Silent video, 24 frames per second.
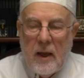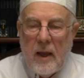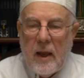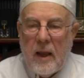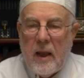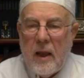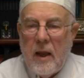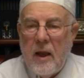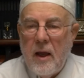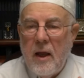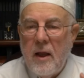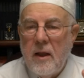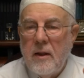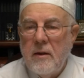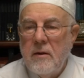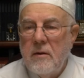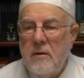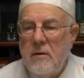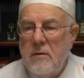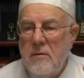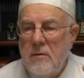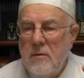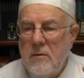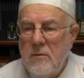
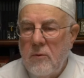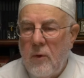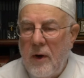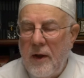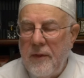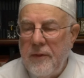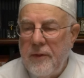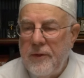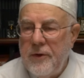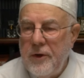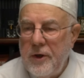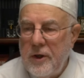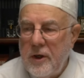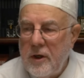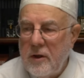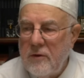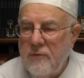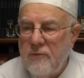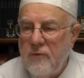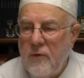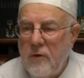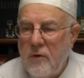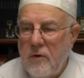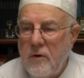And one
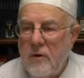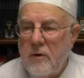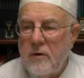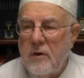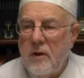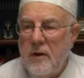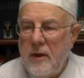third for